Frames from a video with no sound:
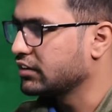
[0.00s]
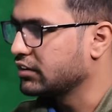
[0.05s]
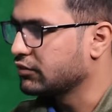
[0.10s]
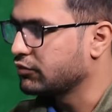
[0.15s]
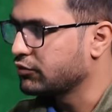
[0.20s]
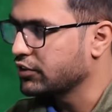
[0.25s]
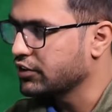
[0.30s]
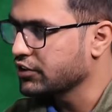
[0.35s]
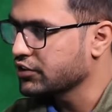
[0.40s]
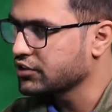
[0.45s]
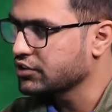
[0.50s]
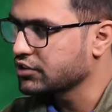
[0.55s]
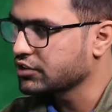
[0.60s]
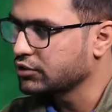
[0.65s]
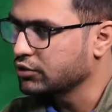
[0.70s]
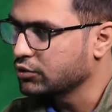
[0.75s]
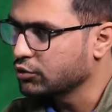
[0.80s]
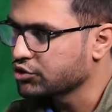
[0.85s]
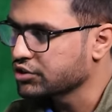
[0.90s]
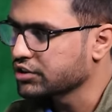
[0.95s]
the first
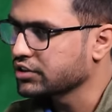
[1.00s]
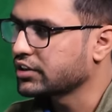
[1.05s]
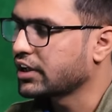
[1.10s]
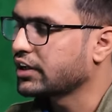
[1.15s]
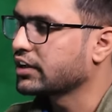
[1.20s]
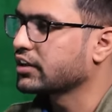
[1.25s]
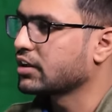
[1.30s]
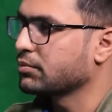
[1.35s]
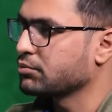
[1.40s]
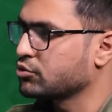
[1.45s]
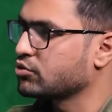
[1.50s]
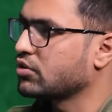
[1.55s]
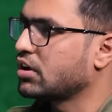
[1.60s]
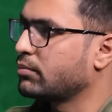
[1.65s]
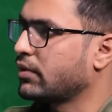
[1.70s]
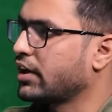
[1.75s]
notion that comes to our